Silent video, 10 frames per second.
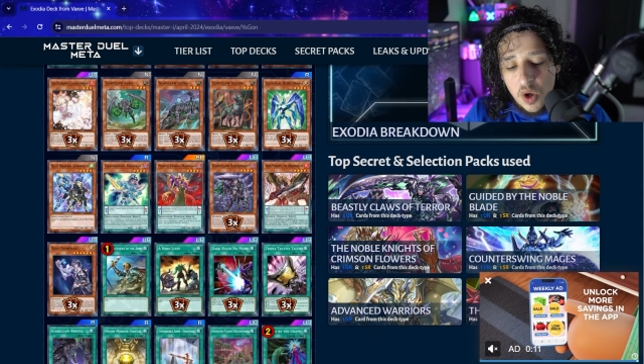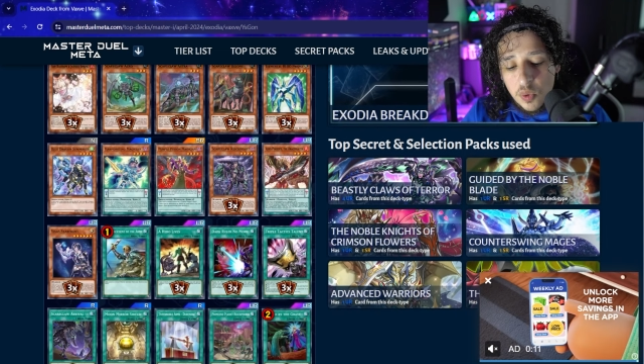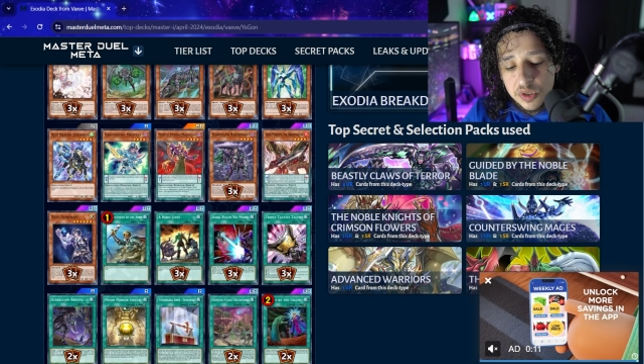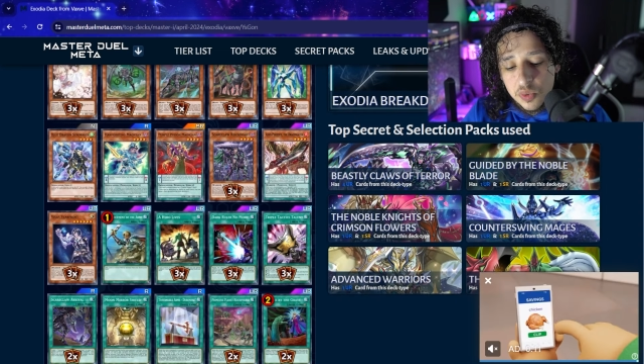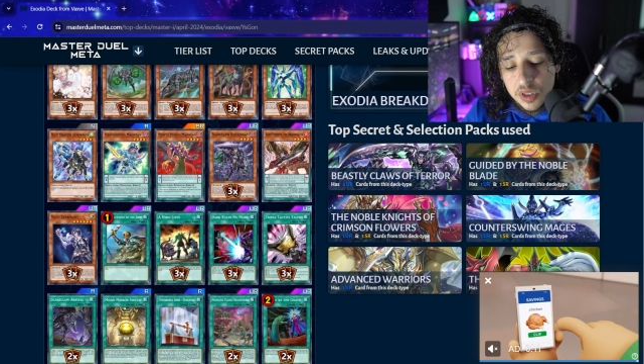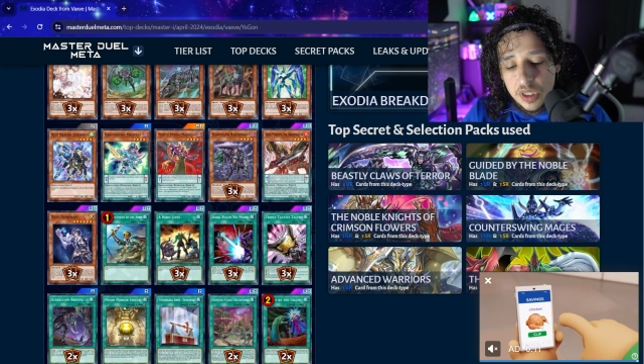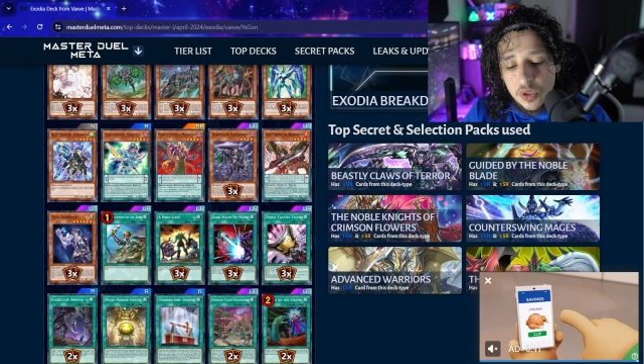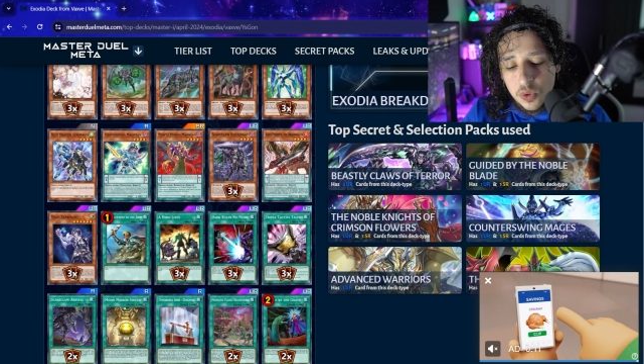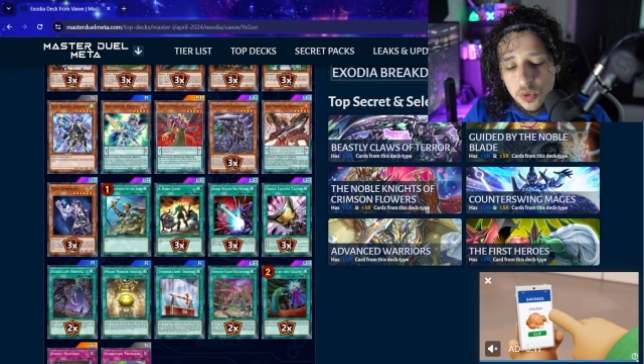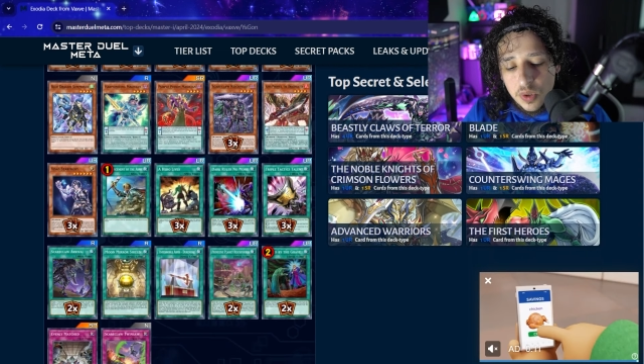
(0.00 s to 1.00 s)
What's really
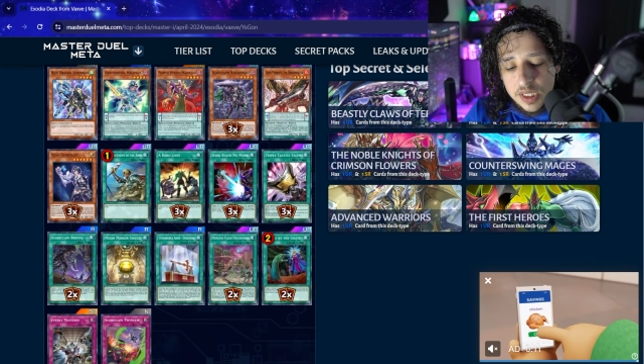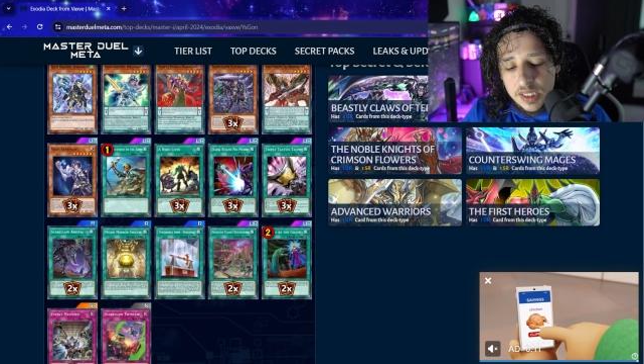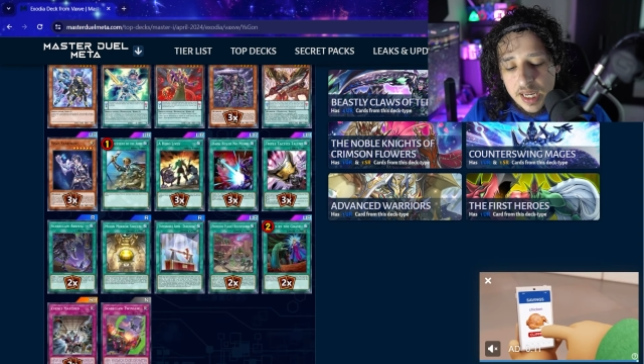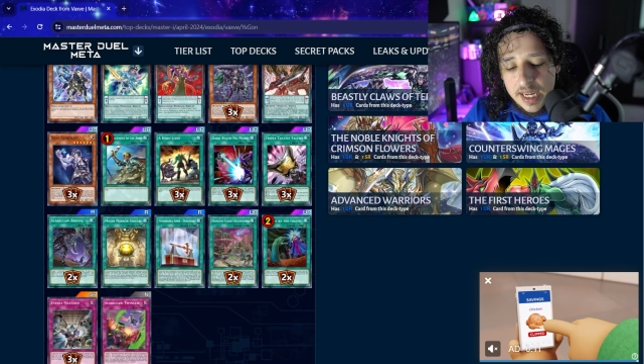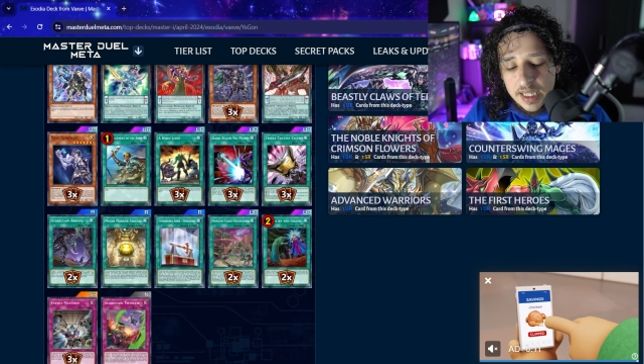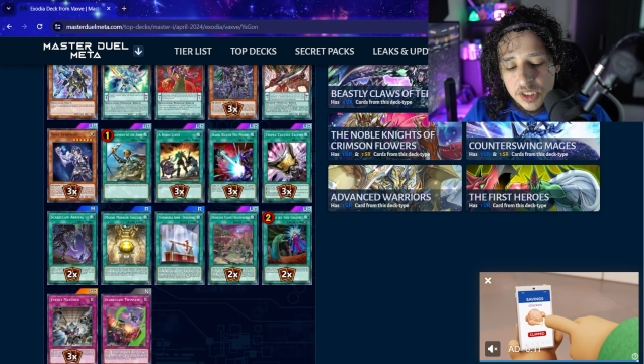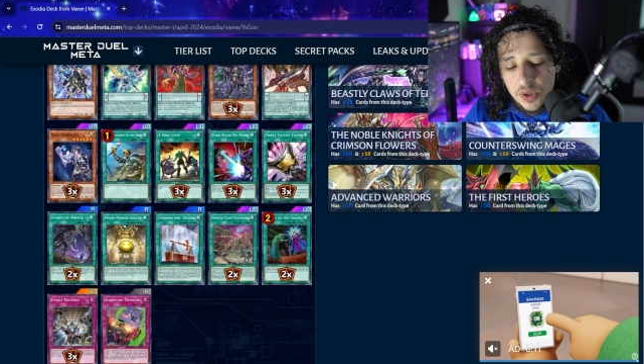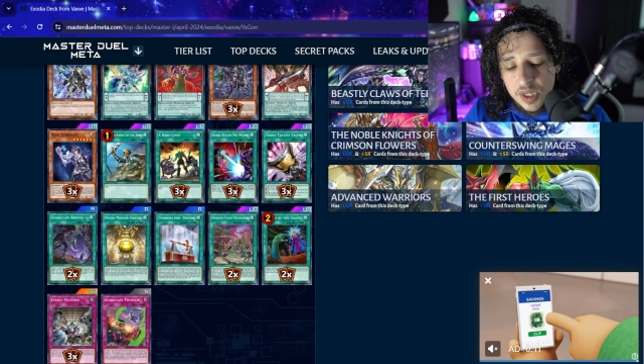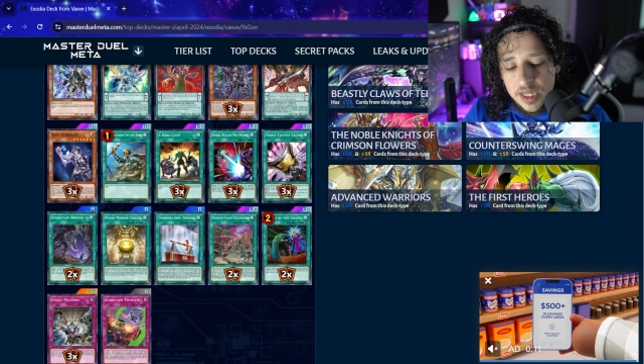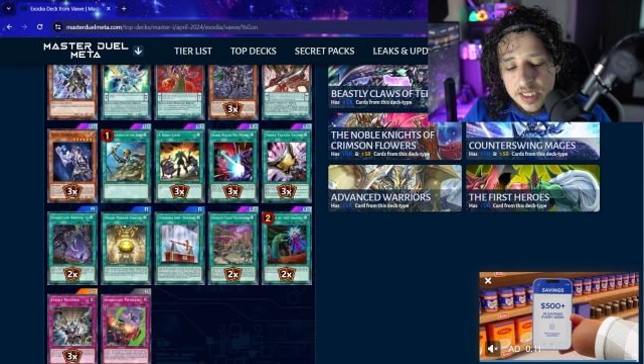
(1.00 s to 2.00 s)
cool is that
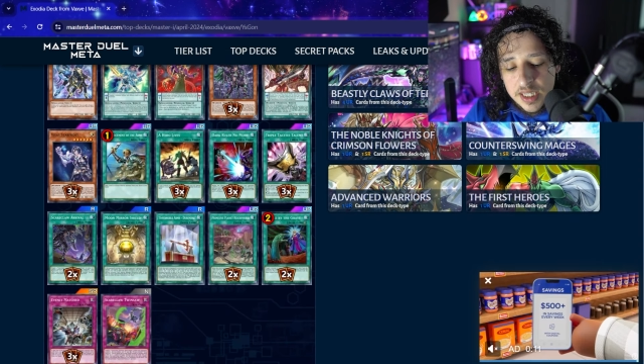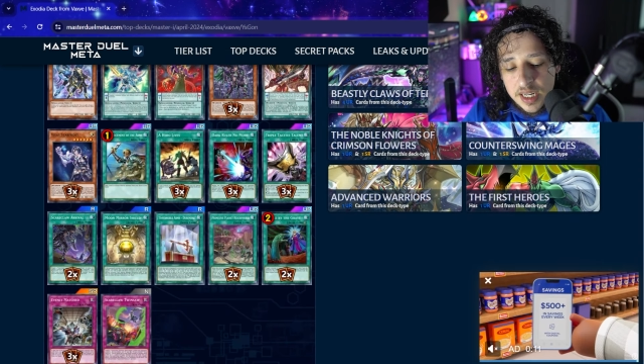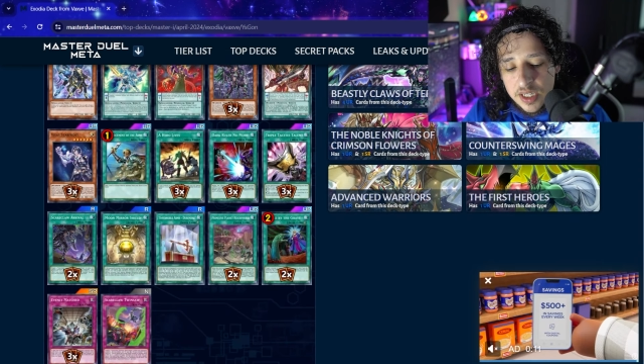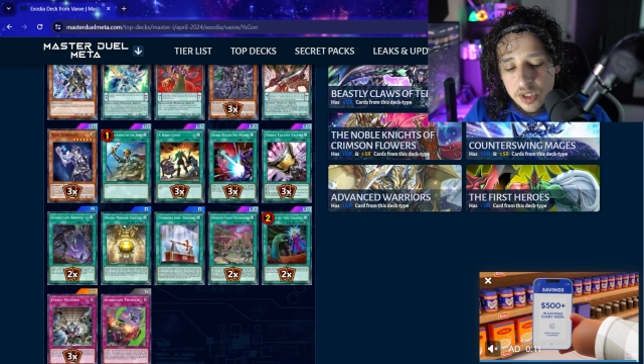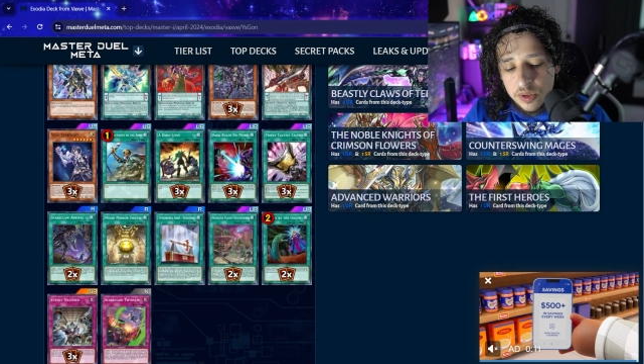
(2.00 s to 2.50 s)
Exodia is getting